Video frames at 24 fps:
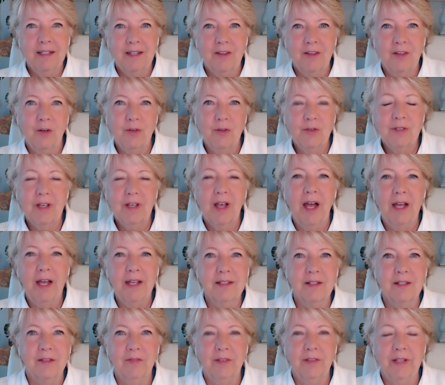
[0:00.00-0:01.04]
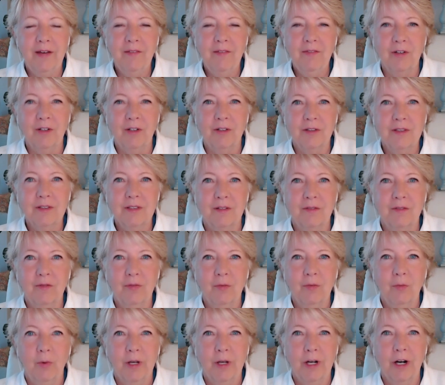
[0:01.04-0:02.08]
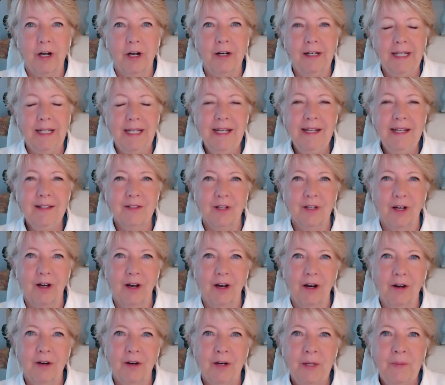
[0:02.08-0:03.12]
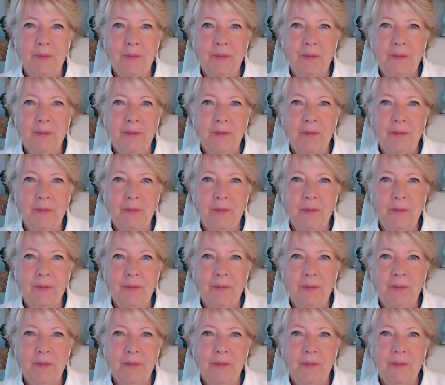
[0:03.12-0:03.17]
those kinds of levels of what our needs are.